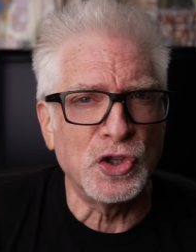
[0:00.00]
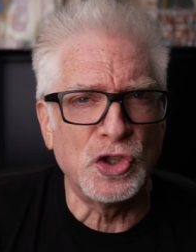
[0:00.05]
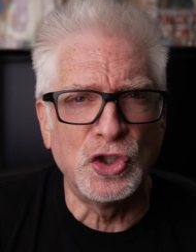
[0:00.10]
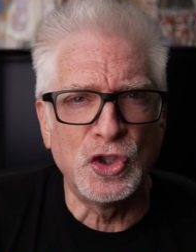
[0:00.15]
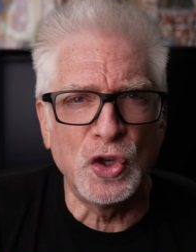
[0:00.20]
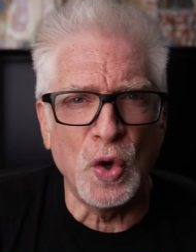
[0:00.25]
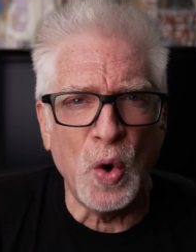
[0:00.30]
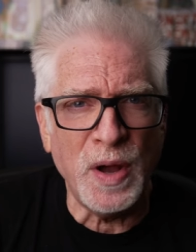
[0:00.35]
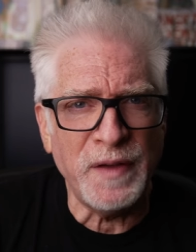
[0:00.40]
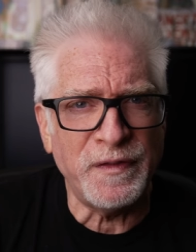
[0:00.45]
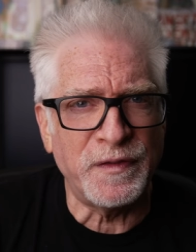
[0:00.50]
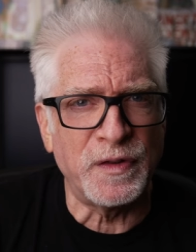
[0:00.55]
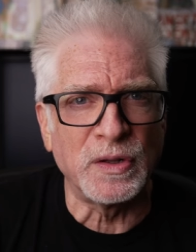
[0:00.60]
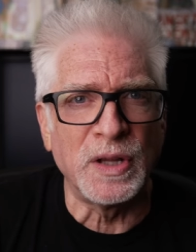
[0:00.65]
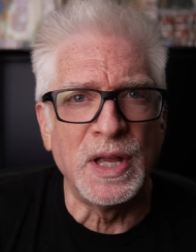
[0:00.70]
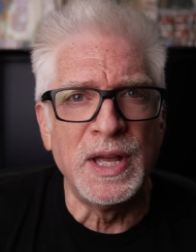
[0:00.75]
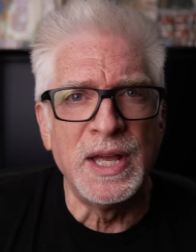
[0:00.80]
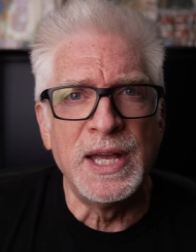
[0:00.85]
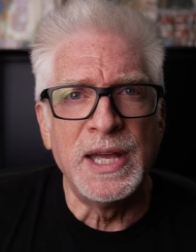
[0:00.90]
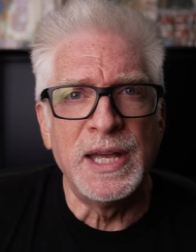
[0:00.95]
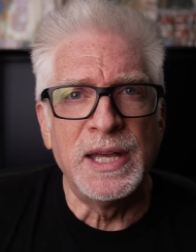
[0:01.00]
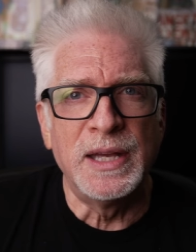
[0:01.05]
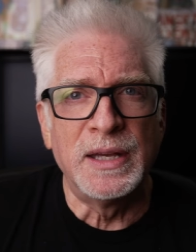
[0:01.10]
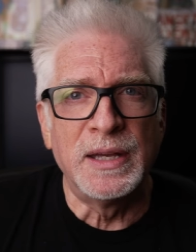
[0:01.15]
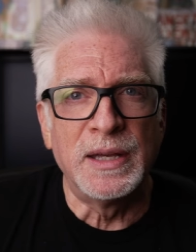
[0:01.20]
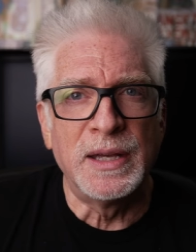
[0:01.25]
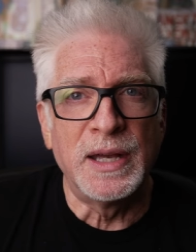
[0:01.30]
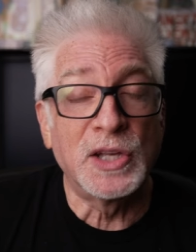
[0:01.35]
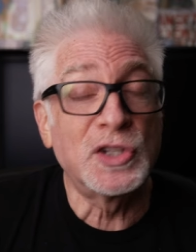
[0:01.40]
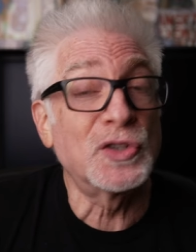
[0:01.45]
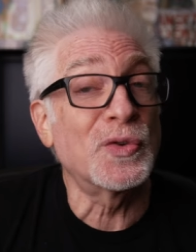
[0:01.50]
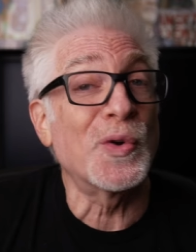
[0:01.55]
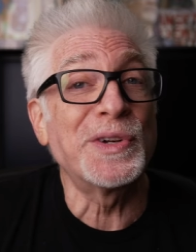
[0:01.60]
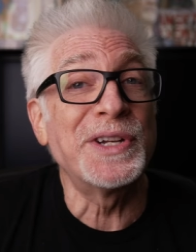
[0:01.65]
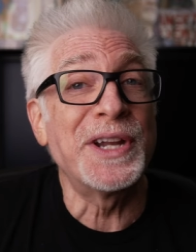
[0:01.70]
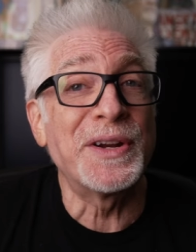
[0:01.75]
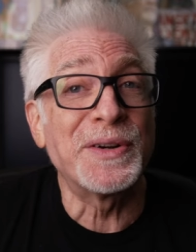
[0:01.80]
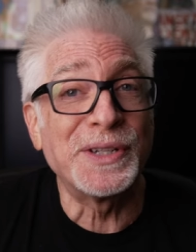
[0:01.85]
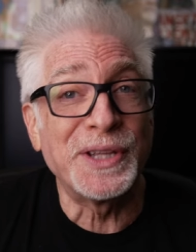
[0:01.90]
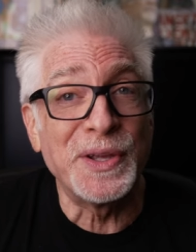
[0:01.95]
joyful,
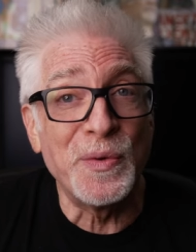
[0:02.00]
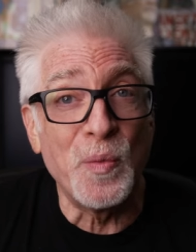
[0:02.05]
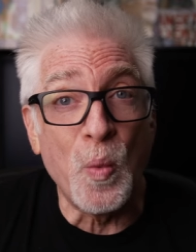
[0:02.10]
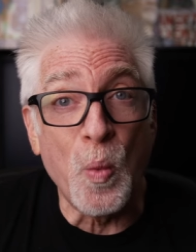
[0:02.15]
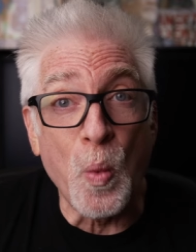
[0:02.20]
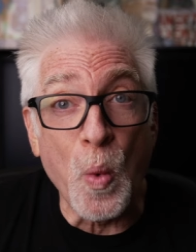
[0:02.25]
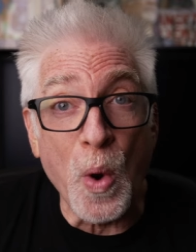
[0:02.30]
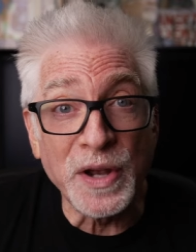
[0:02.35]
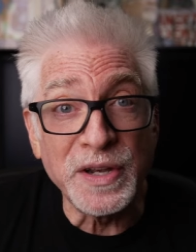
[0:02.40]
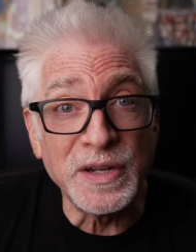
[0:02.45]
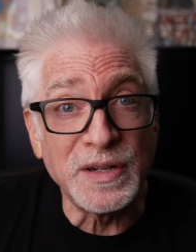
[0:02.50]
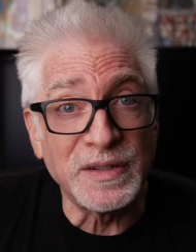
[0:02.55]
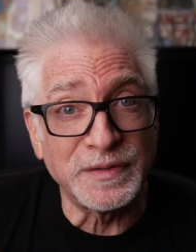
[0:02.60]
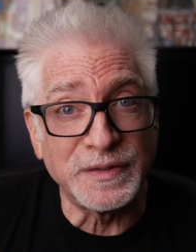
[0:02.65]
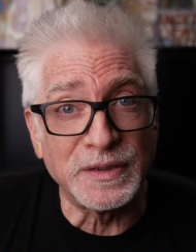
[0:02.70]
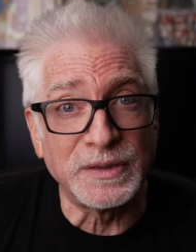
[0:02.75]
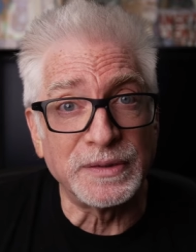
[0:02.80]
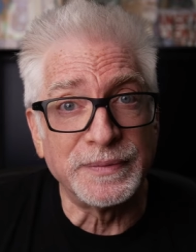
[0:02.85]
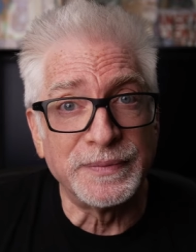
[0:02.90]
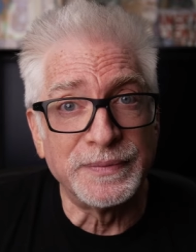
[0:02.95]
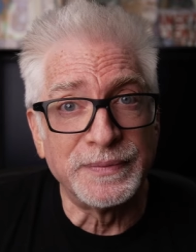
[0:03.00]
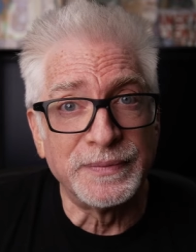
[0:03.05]
extraordinarily wonderful.